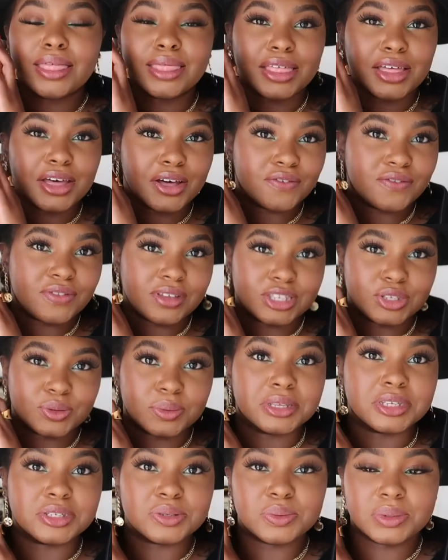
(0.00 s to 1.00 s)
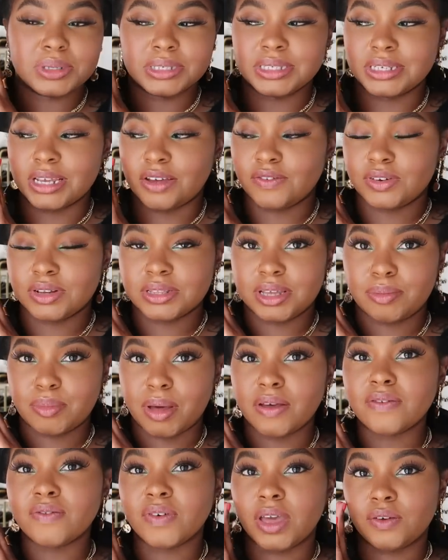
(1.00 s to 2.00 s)
love this one. This one is definitely
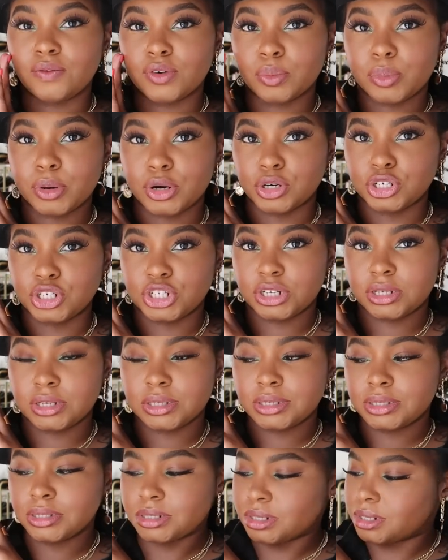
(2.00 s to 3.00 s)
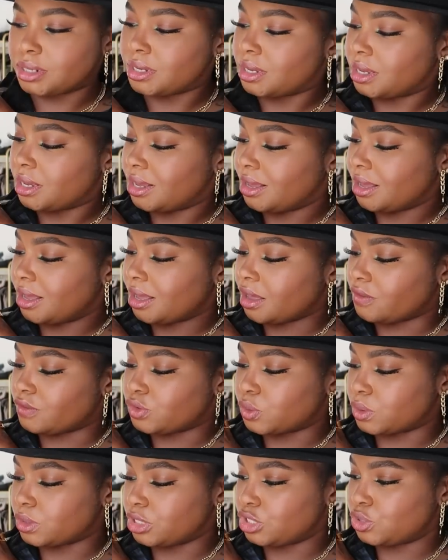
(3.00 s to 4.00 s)
my favorite purchase of
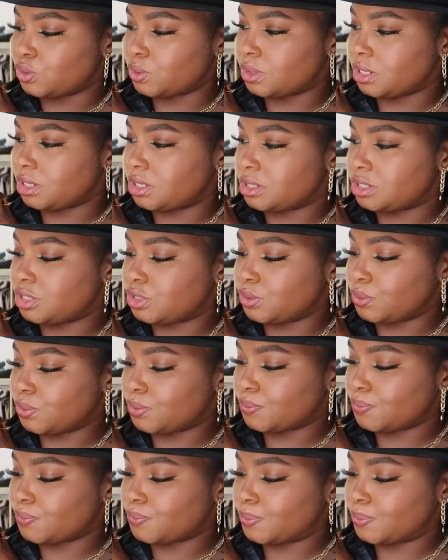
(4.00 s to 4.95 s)
2022.